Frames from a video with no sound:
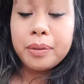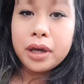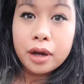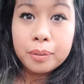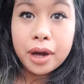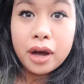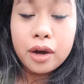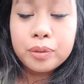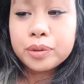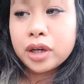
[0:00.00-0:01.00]
makeup
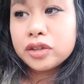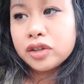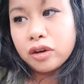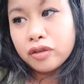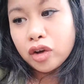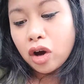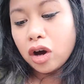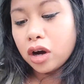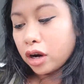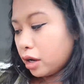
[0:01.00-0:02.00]
now I'm gonna turn off the
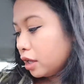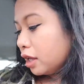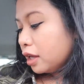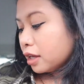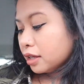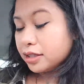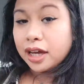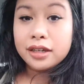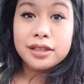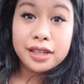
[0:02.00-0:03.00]
car because
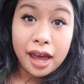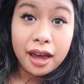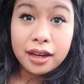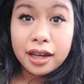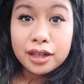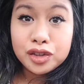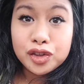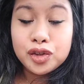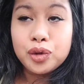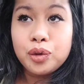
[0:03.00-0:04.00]
I need to head
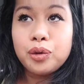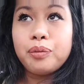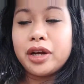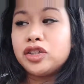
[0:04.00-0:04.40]
into my